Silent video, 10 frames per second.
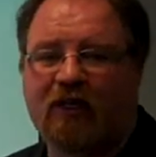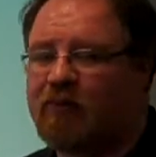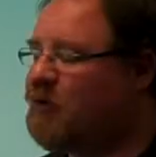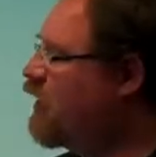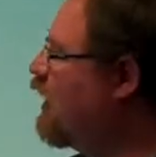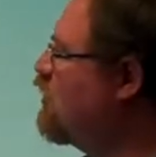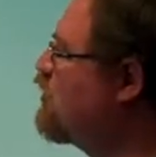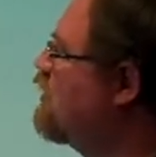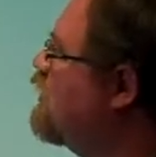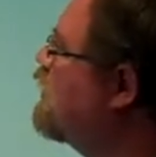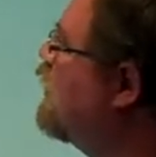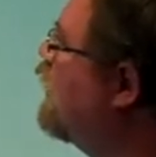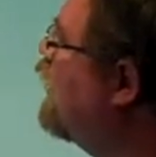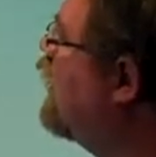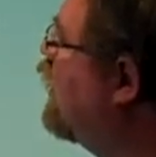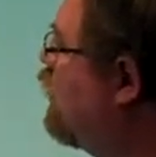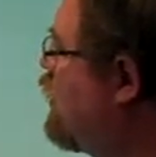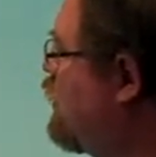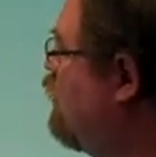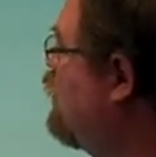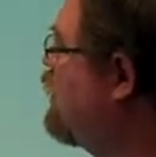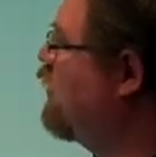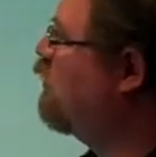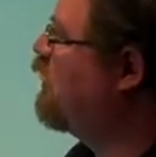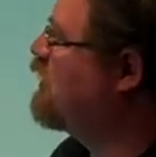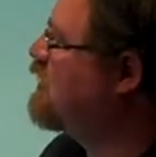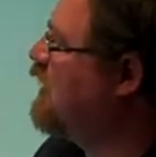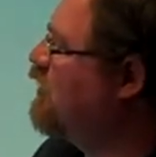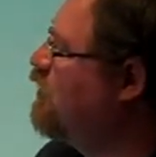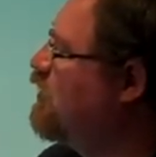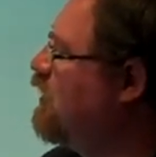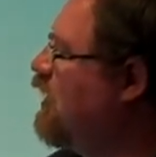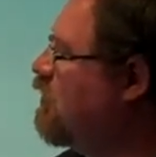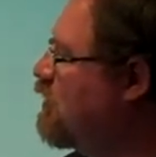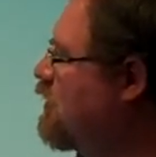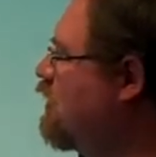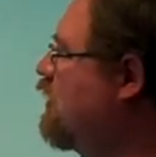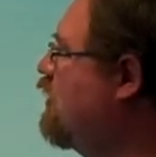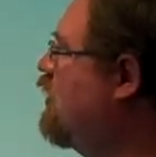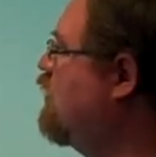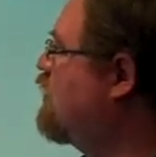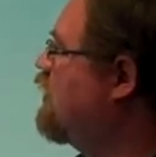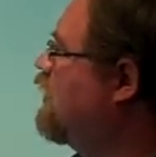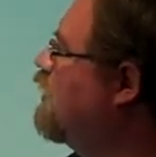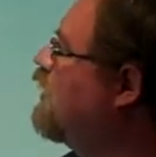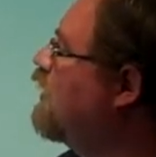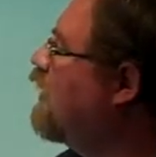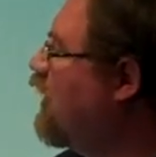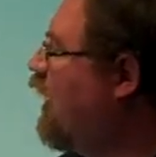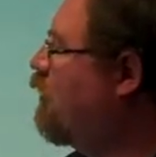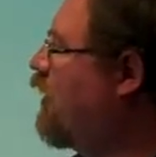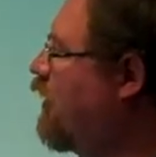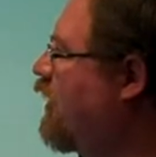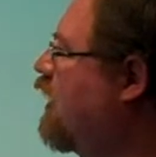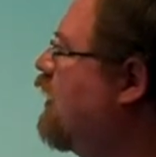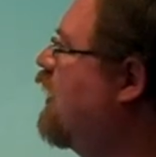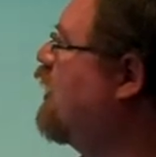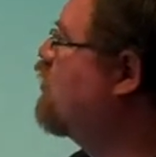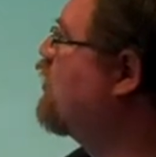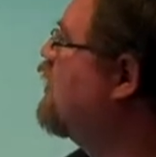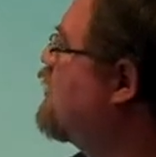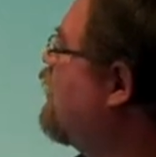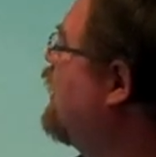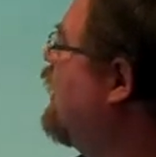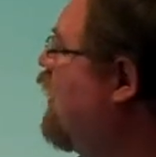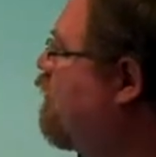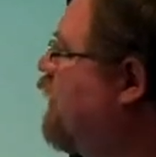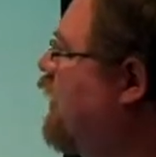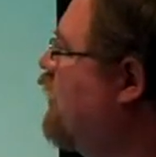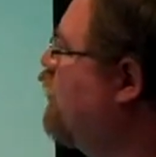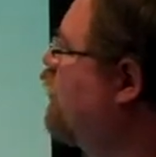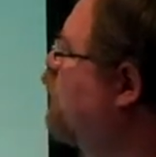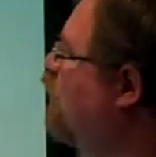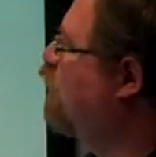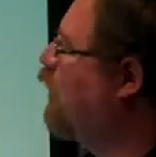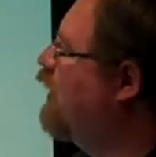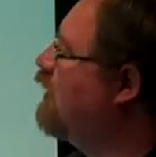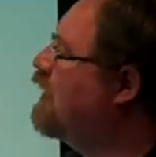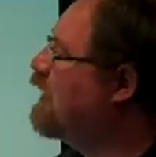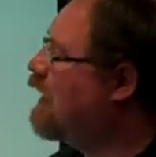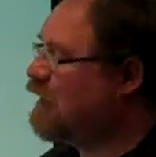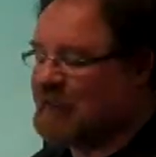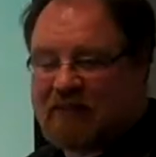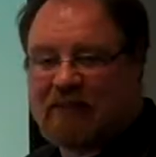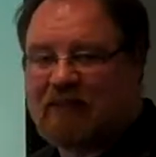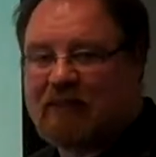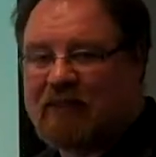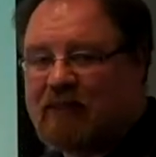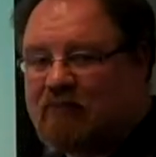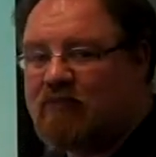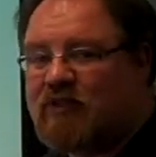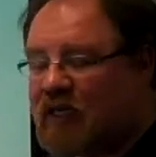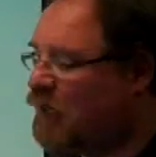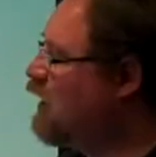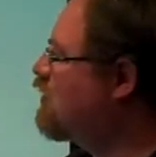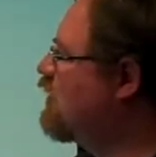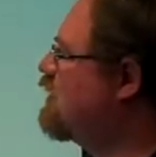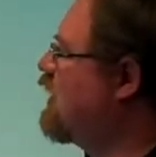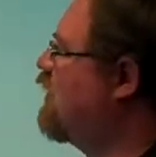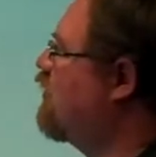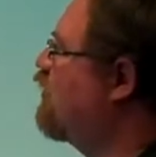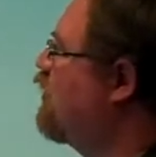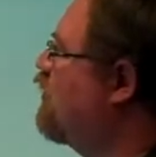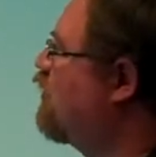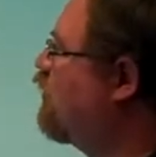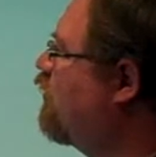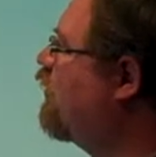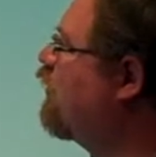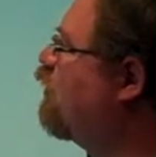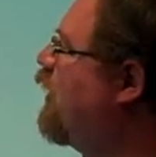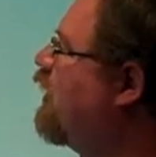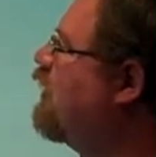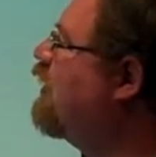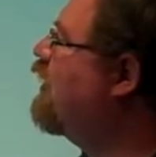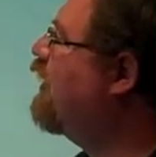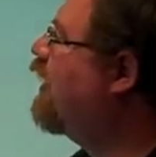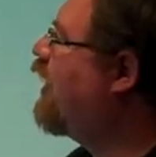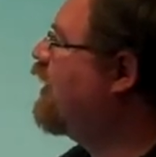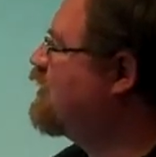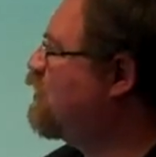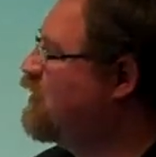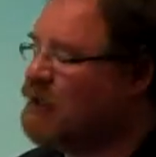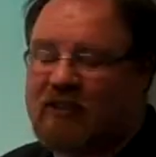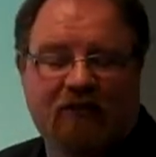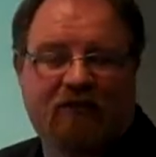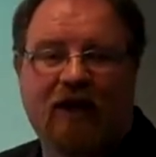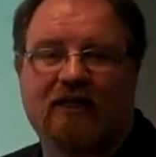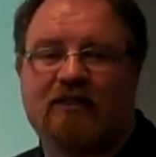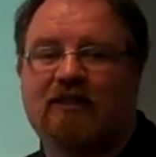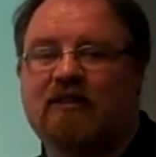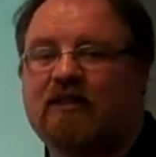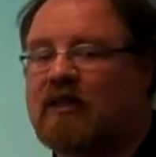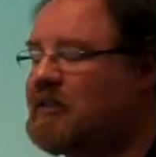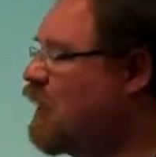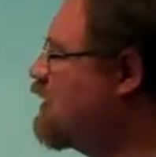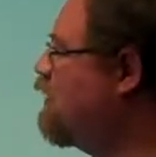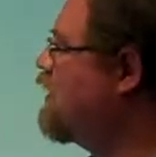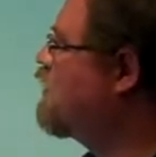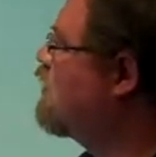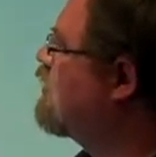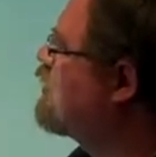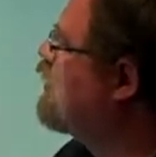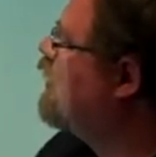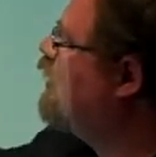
communications, which was European standard, and now it's used in America, Asia, Australia, Africa and Europe as well. That's the technological standard we use for voicemail, high-speed data, fax and text messages.